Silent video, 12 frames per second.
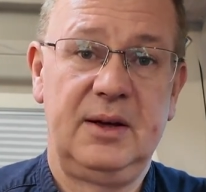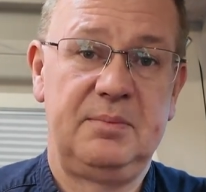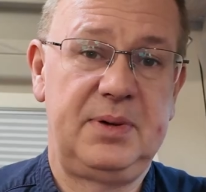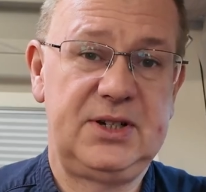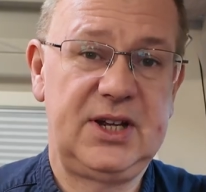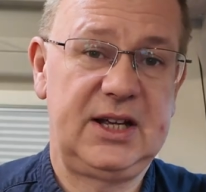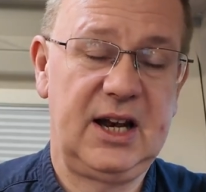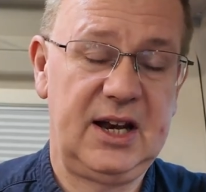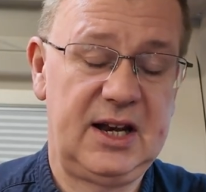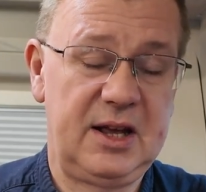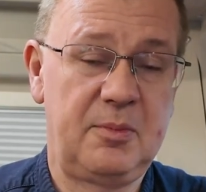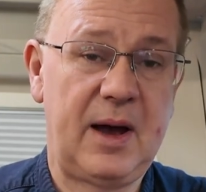
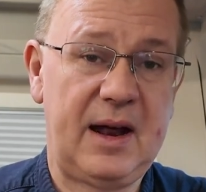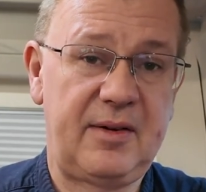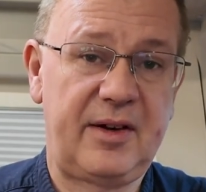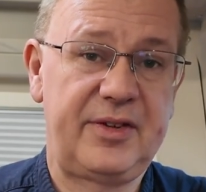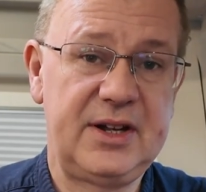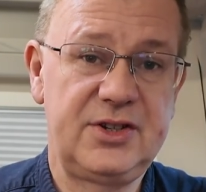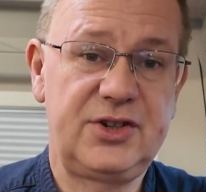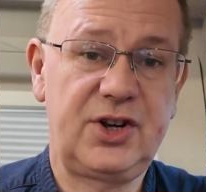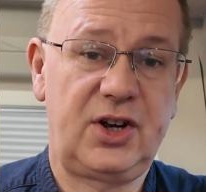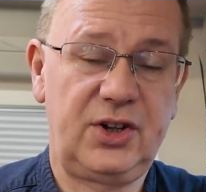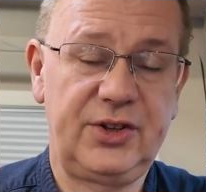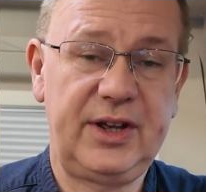particularly where I've
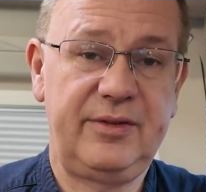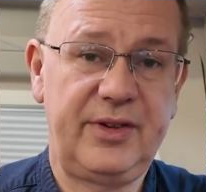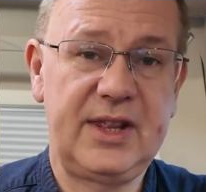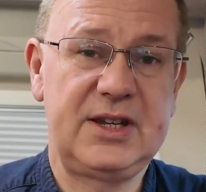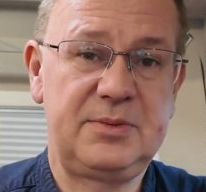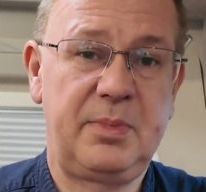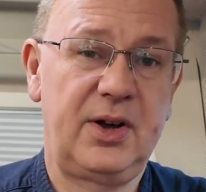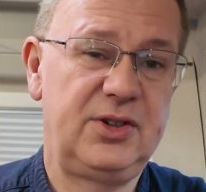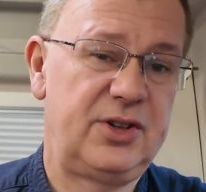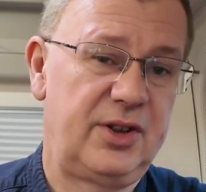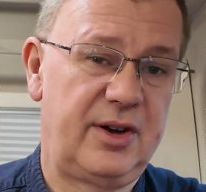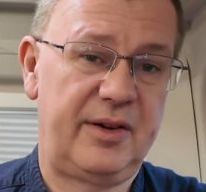installed it for this
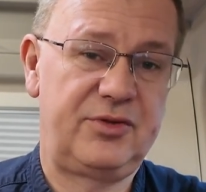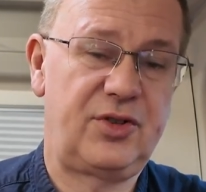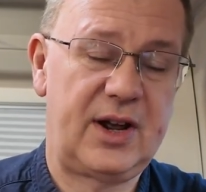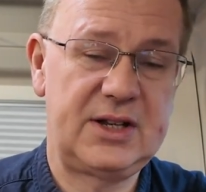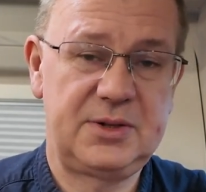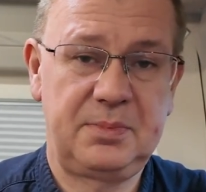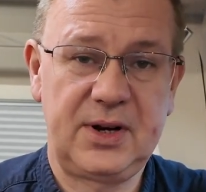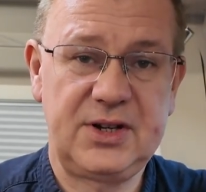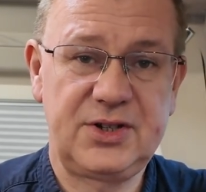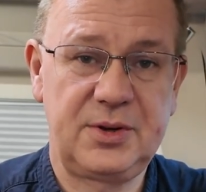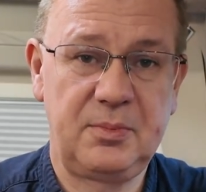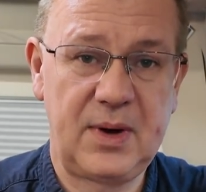point, although I've tried to put
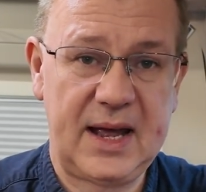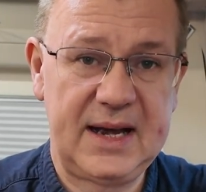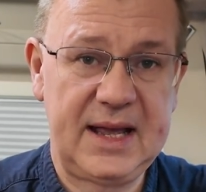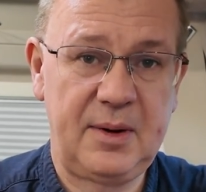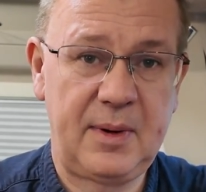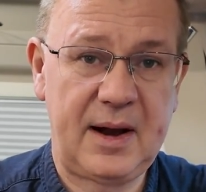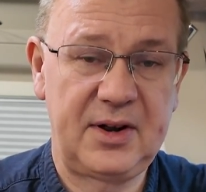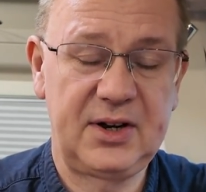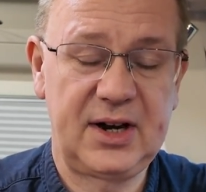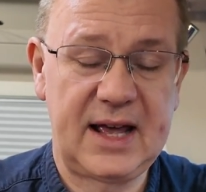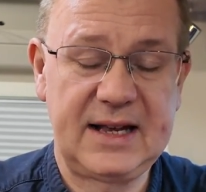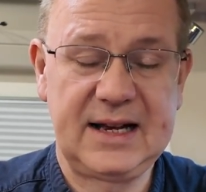it somewhere near where it
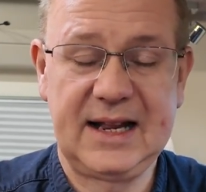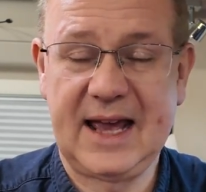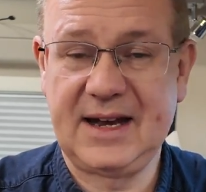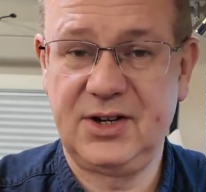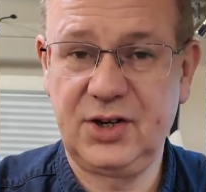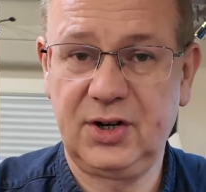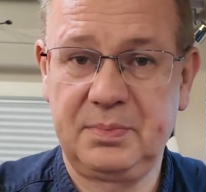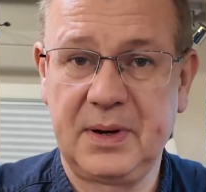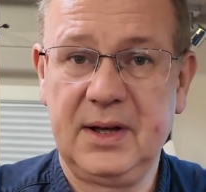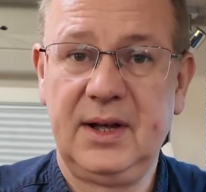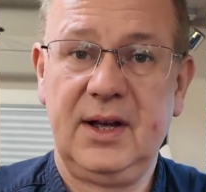would likely end up.